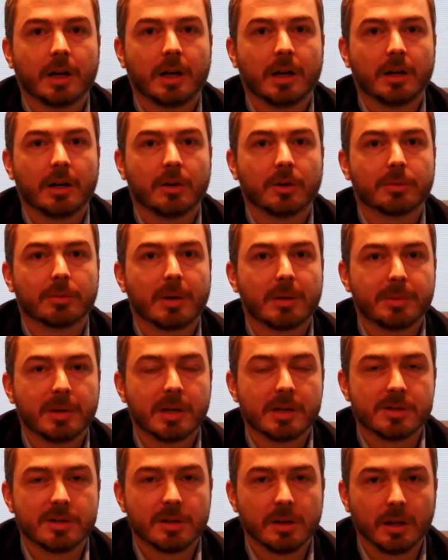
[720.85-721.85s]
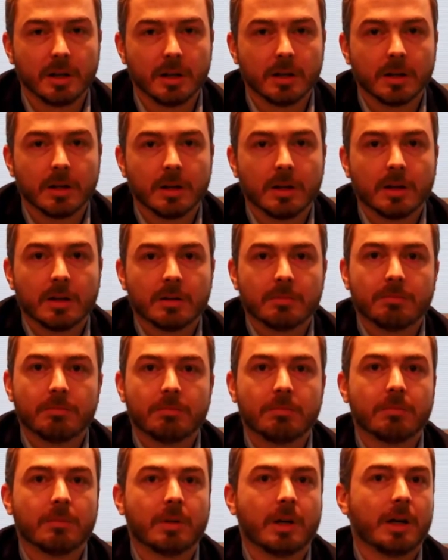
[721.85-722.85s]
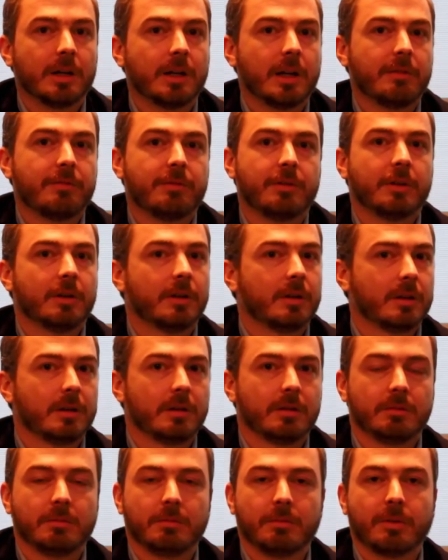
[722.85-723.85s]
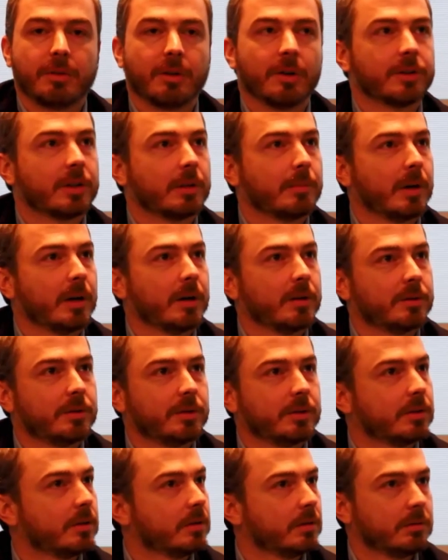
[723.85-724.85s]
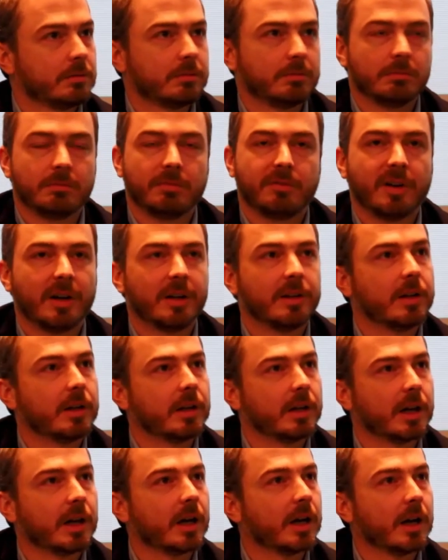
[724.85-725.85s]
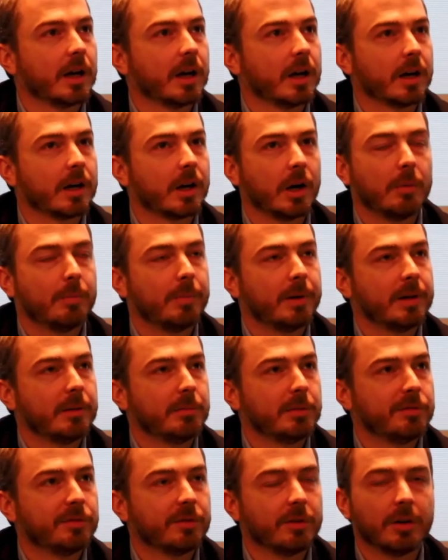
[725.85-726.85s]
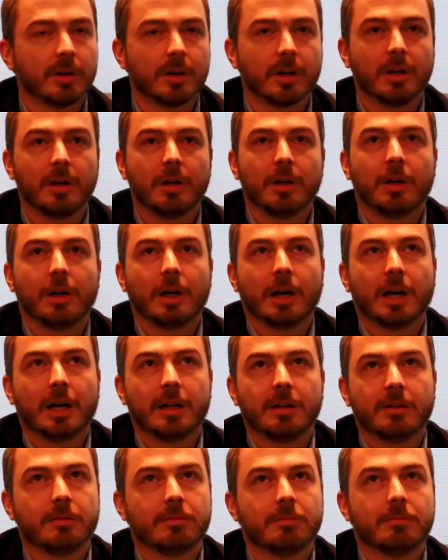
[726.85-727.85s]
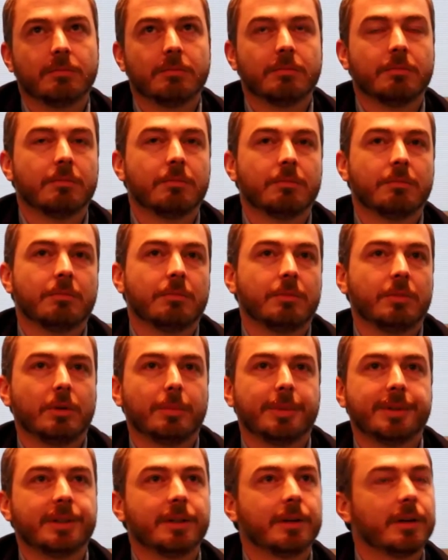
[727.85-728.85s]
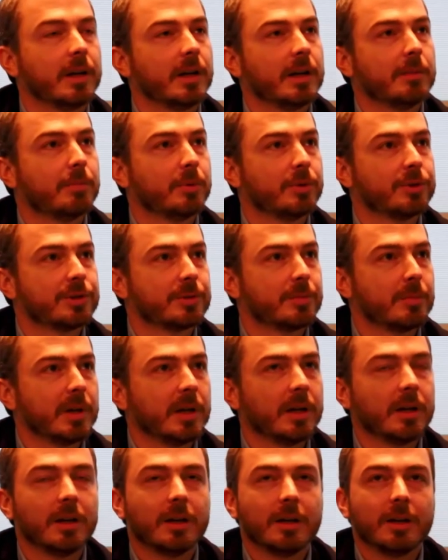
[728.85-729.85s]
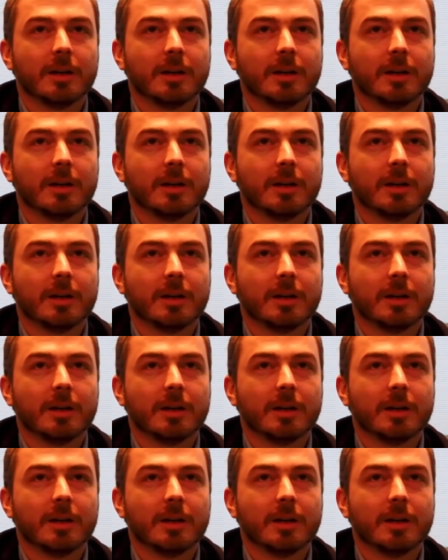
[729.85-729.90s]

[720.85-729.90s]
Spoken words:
I got my PhD. I never thought about funding a company before, and nobody really pushed me.